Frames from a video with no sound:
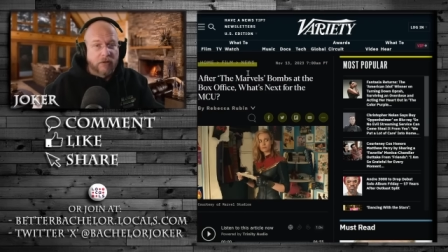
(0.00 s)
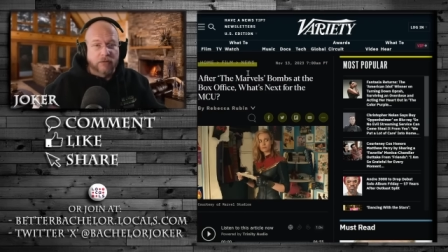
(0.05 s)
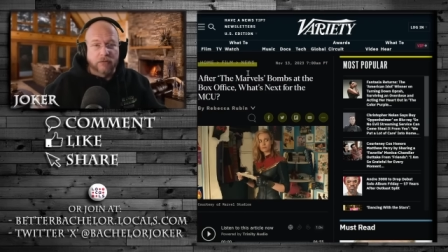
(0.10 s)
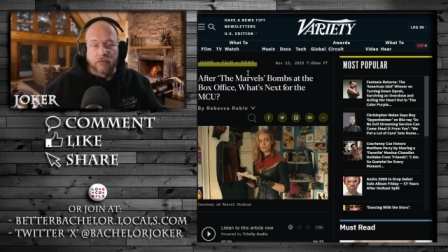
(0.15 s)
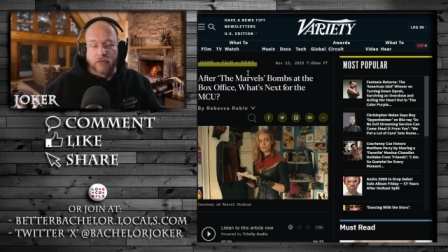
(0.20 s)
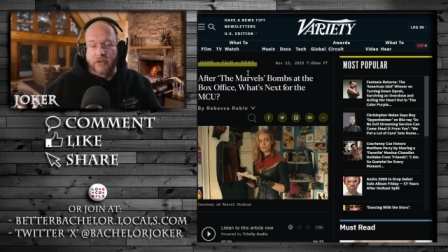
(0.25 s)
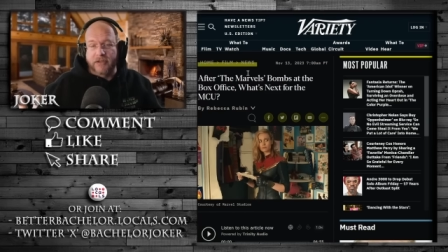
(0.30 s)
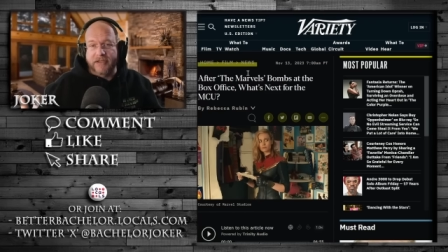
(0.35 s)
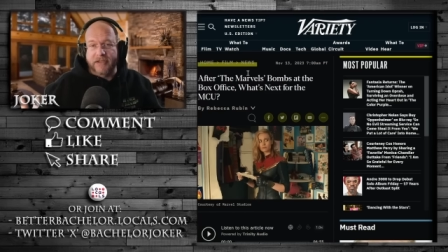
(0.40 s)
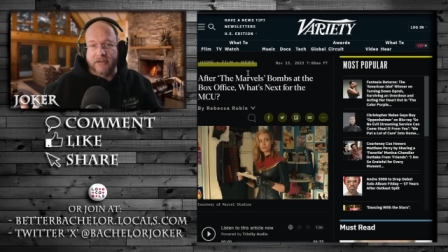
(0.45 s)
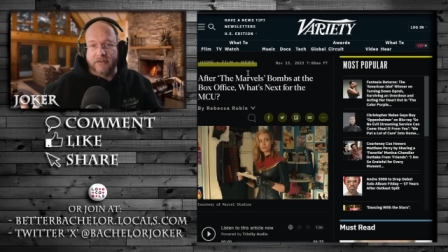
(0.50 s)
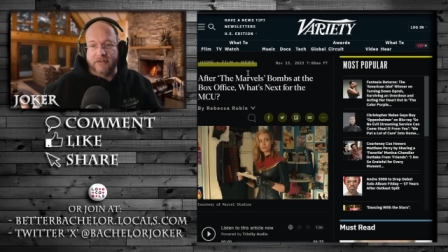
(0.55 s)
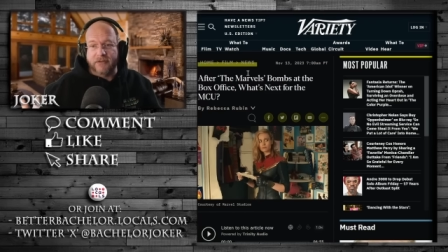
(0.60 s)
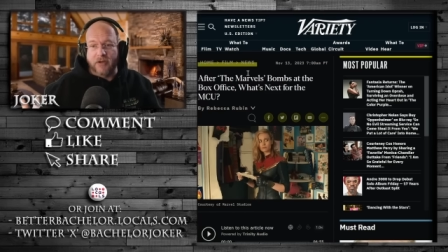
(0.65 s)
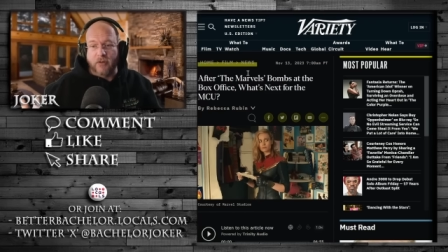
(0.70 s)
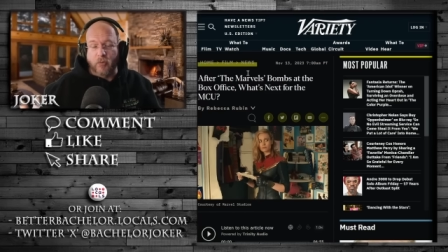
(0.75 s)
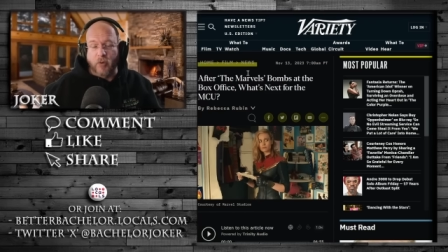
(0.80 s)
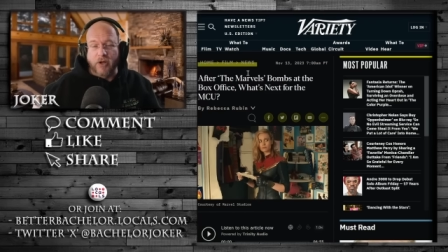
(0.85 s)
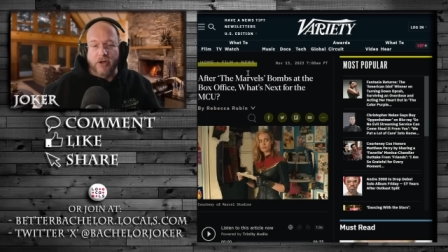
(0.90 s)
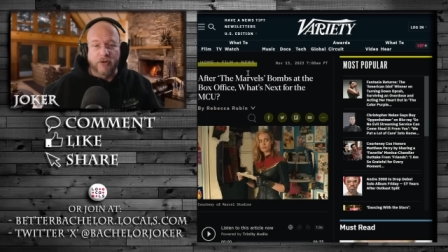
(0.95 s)
Look at
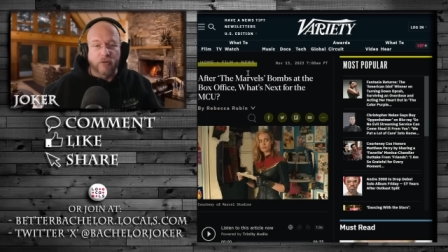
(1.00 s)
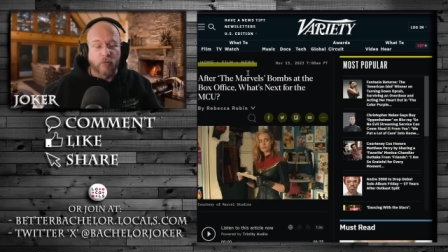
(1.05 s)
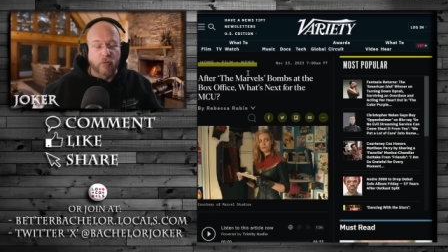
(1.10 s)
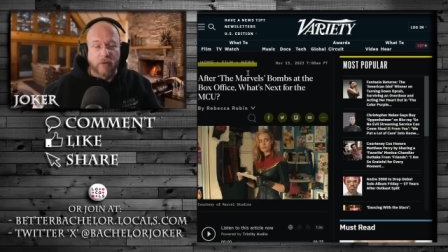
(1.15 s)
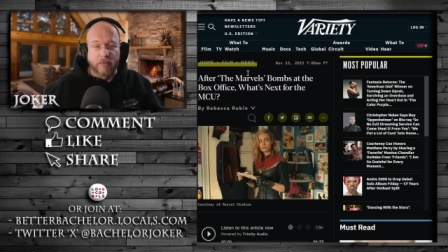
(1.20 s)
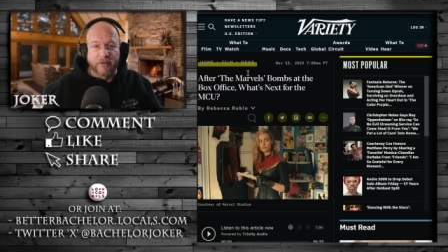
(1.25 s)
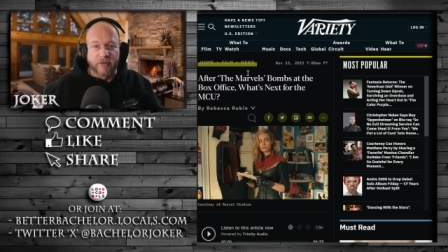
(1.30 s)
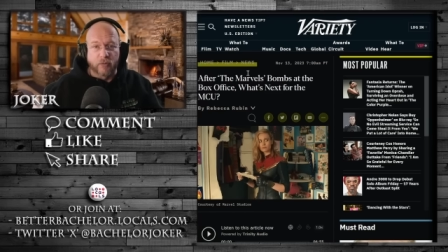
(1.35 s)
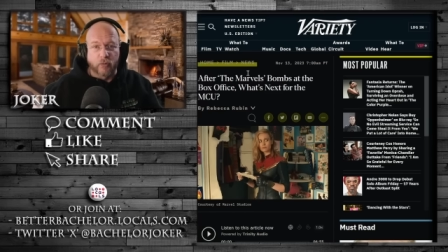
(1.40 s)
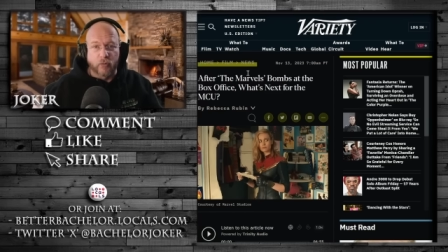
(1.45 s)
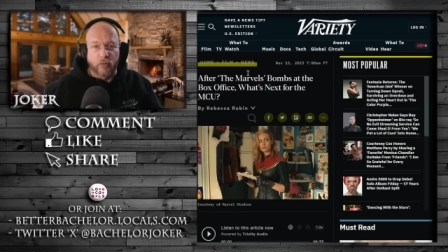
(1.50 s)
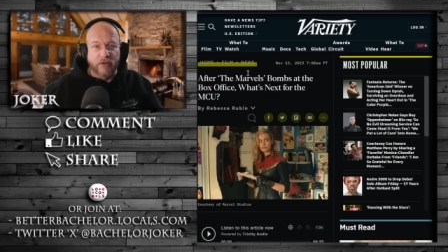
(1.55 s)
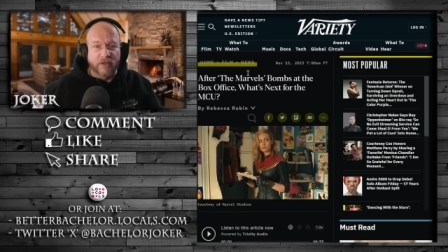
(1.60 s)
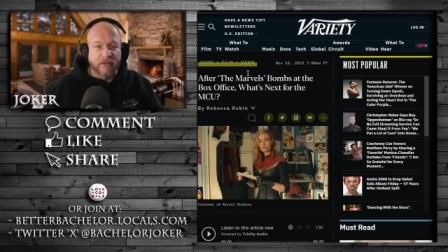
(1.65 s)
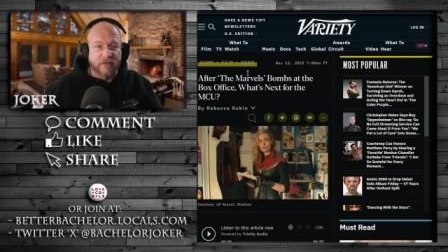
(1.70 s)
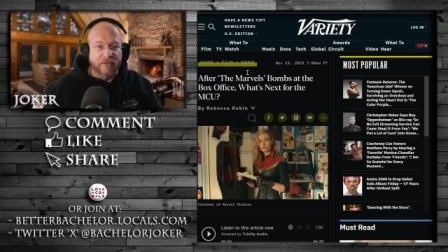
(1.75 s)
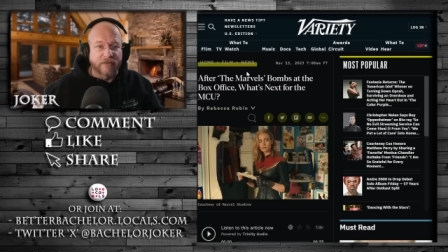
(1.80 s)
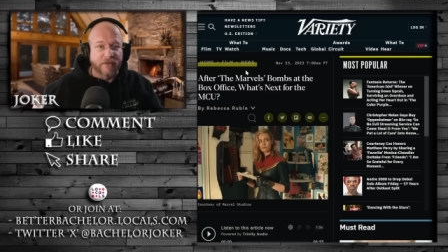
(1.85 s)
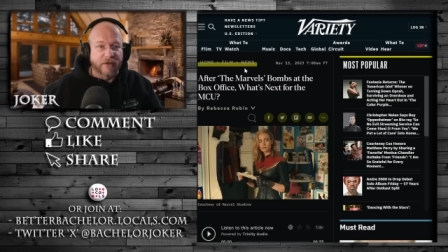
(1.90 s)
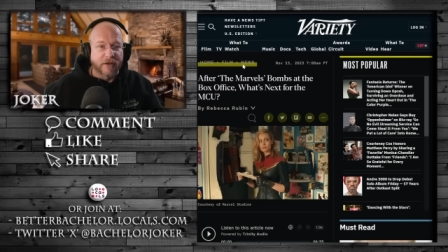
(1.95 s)
Wonder Woman
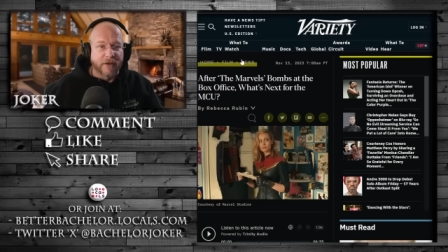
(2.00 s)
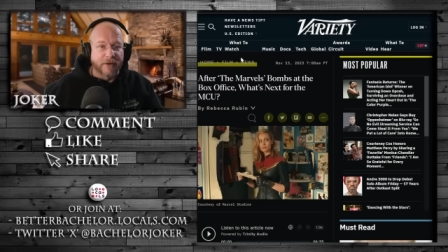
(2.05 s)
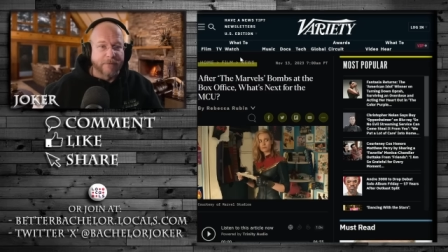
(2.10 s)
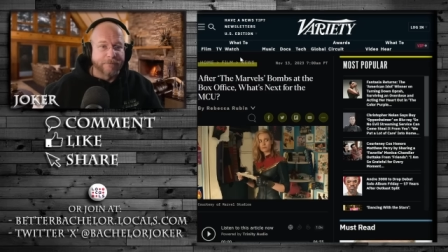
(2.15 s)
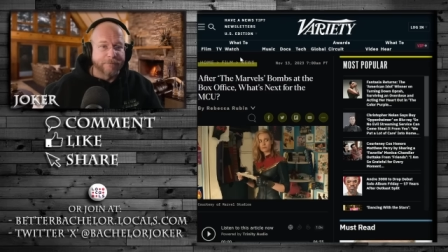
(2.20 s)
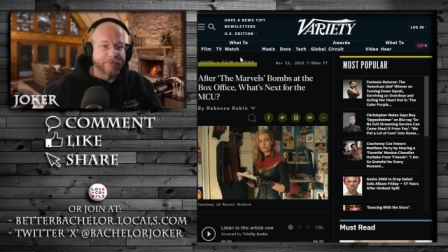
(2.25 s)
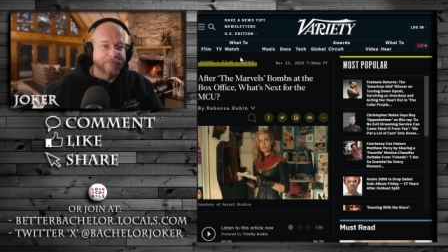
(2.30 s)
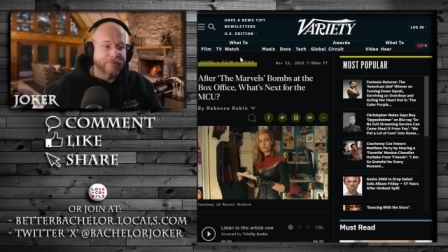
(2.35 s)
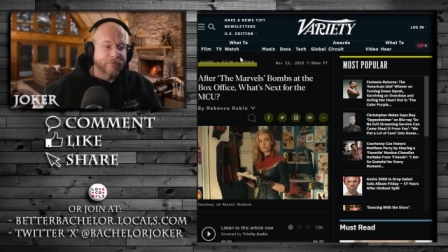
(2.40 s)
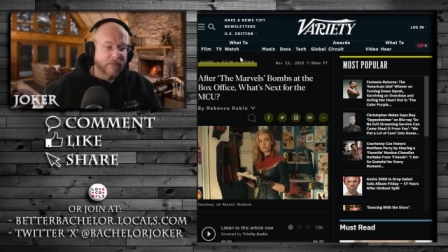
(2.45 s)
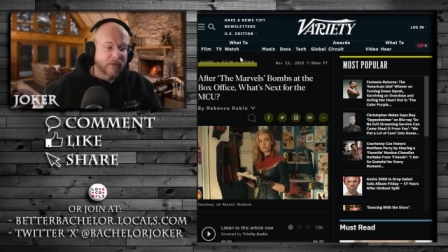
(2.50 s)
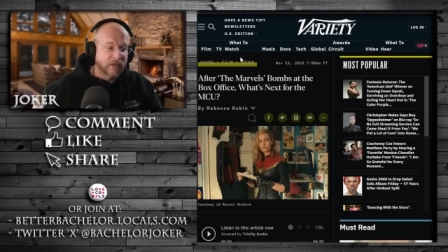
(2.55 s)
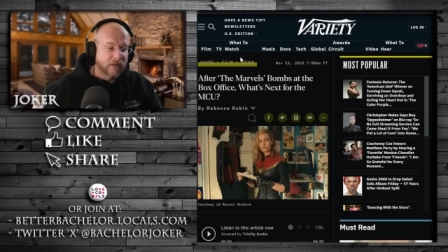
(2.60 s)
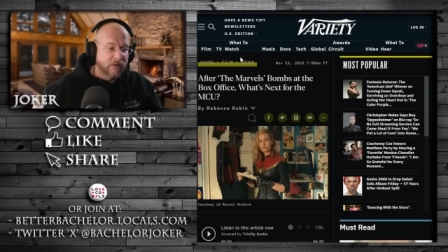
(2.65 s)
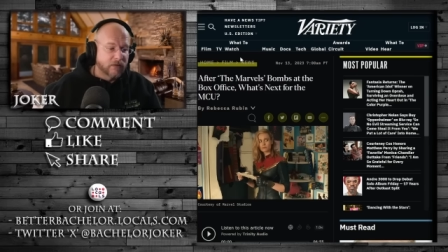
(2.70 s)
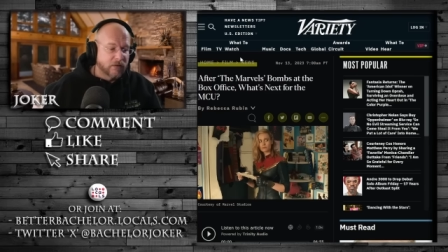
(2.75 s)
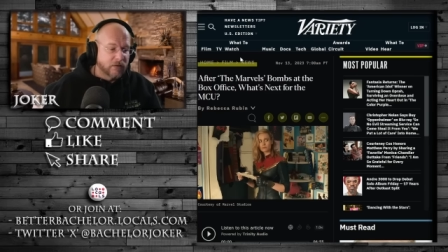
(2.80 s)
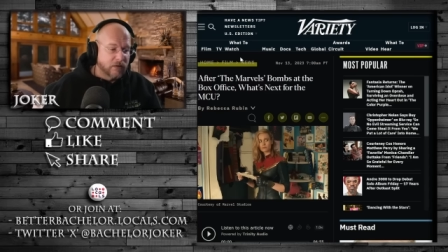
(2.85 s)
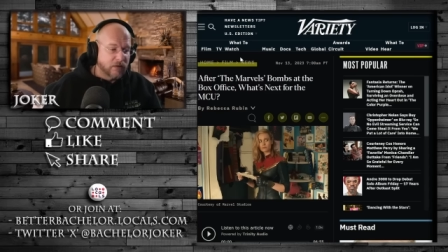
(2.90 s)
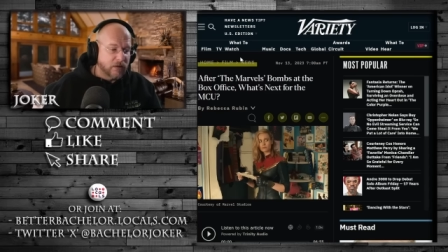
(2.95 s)
with
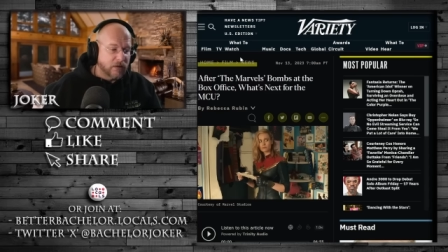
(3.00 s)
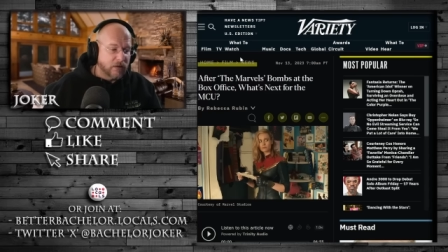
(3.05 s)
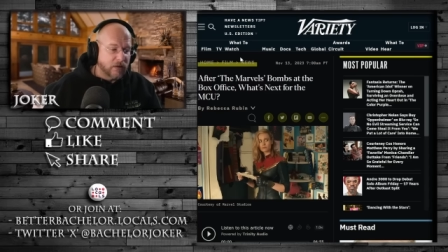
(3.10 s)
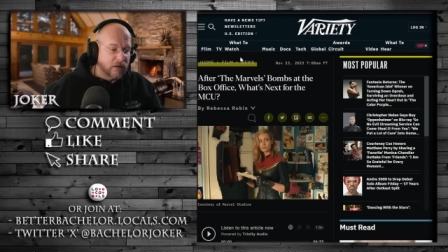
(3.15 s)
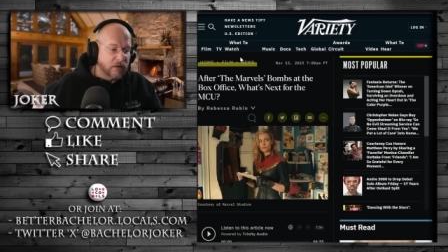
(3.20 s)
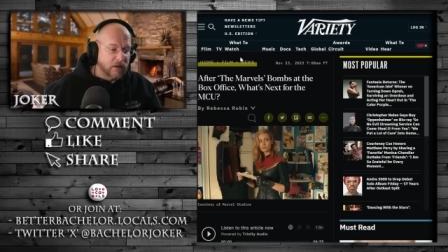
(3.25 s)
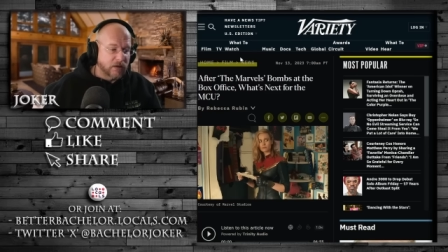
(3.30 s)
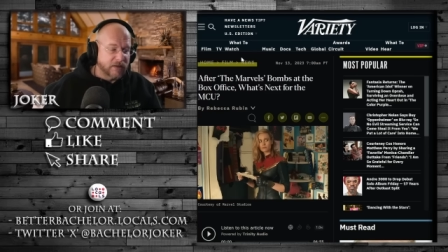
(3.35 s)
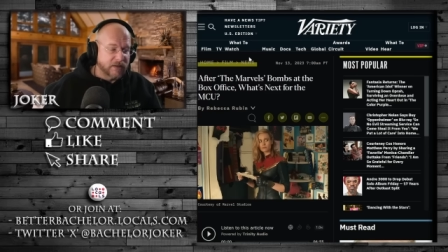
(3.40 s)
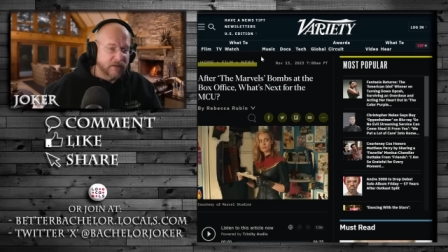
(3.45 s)
Godot.